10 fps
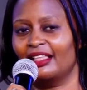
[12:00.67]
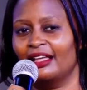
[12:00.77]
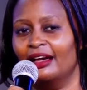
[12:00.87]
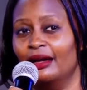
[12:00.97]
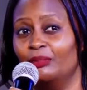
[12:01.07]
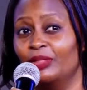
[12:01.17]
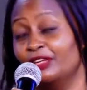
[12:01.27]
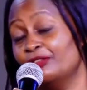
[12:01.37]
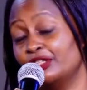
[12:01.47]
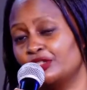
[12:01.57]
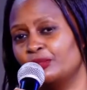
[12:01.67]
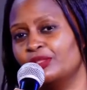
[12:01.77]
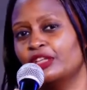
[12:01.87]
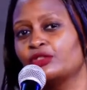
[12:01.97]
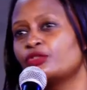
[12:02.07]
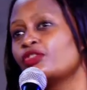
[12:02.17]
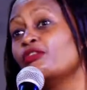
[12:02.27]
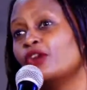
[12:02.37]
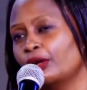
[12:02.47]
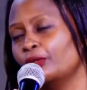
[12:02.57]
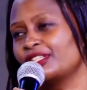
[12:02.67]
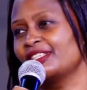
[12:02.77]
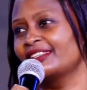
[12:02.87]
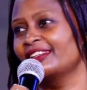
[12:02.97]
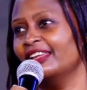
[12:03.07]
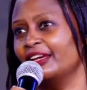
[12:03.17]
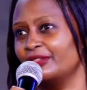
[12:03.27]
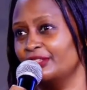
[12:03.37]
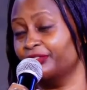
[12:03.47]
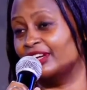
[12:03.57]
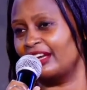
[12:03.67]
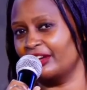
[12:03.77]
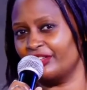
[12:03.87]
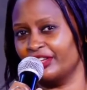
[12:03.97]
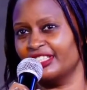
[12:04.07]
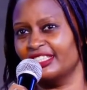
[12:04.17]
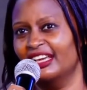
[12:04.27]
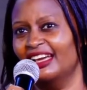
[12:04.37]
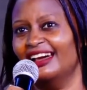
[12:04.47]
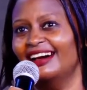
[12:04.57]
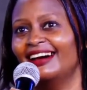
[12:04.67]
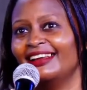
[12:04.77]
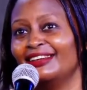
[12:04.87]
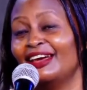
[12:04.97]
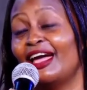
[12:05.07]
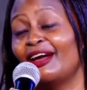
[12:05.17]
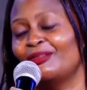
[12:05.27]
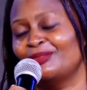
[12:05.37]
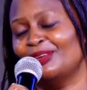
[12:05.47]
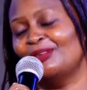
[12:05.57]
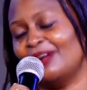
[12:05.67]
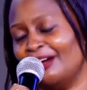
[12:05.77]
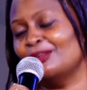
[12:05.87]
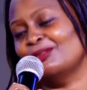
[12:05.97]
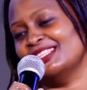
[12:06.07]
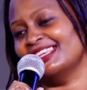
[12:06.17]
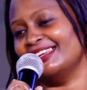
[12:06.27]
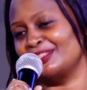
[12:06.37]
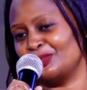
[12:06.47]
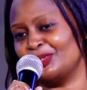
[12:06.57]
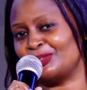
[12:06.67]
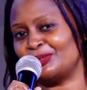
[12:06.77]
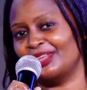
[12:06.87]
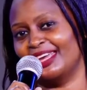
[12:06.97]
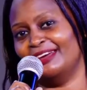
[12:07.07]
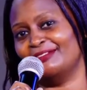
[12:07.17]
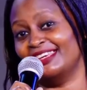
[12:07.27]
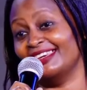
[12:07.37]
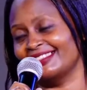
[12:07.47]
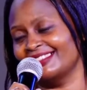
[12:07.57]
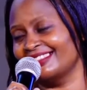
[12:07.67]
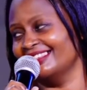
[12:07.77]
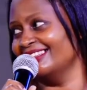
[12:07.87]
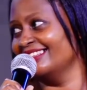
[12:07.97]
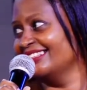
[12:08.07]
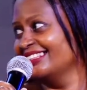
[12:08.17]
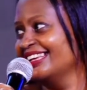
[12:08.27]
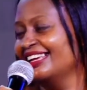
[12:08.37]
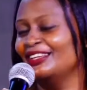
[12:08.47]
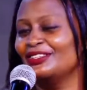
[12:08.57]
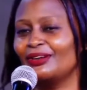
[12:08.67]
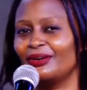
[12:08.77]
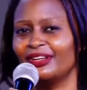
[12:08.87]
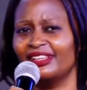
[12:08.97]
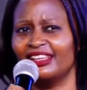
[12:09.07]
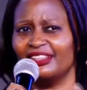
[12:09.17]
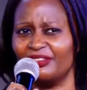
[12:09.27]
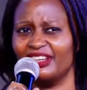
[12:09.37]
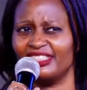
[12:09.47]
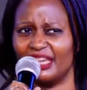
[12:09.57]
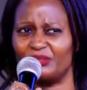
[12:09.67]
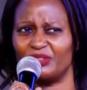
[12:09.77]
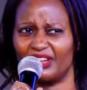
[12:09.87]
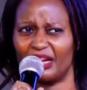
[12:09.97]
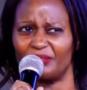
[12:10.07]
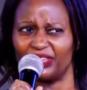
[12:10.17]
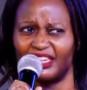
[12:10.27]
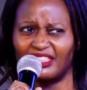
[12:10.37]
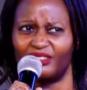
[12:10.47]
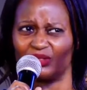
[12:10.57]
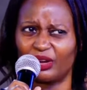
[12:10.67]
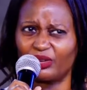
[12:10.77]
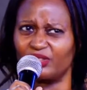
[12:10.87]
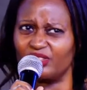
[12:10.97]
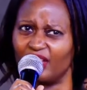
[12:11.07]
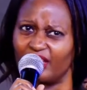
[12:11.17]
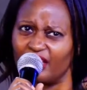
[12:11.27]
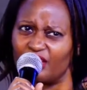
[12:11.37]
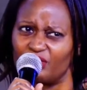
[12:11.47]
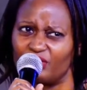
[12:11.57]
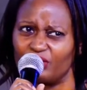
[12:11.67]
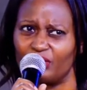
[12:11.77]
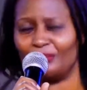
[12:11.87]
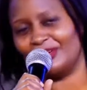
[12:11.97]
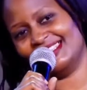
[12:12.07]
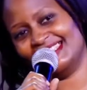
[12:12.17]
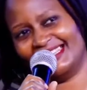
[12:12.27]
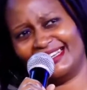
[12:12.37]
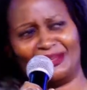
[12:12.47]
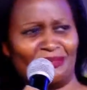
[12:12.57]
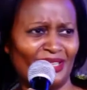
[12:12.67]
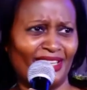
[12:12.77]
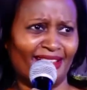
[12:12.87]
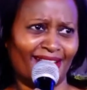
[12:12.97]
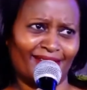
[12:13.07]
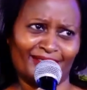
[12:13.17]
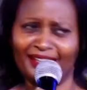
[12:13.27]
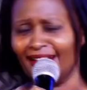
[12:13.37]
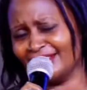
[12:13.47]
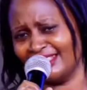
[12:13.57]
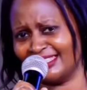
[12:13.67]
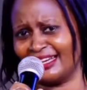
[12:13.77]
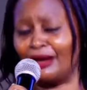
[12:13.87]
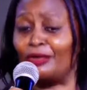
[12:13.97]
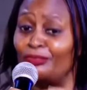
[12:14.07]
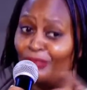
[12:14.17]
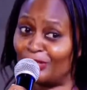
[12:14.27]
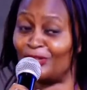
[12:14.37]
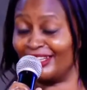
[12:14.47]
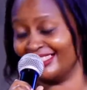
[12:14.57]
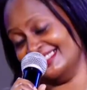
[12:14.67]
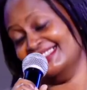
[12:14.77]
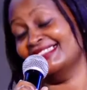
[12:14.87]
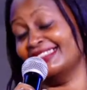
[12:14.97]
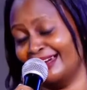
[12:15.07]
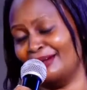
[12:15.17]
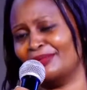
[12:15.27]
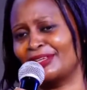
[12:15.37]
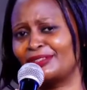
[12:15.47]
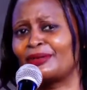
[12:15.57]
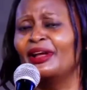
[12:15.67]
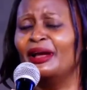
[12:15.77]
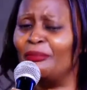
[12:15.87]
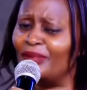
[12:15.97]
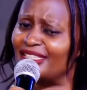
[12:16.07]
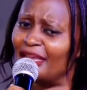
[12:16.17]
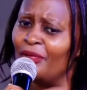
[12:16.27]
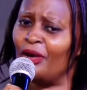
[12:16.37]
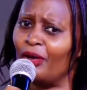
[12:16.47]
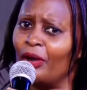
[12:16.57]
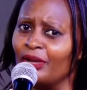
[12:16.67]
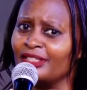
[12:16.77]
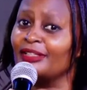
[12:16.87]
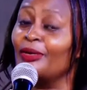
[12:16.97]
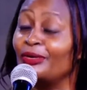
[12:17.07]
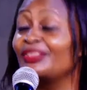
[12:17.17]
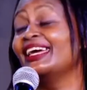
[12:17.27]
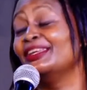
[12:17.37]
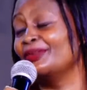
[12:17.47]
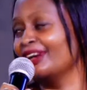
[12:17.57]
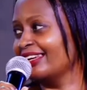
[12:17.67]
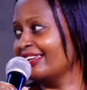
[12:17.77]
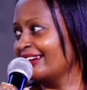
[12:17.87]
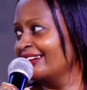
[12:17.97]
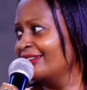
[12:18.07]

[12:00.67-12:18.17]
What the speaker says: the different jobs, I used to travel a lot, like to different countries, and I have always had a sweet tooth. I love cakes. So I would eat the different types of cupcakes. When I would go to like Europe, I would taste a cupcake. I would make sure I taste the cupcakes. So, but somehow they were not there in Uganda.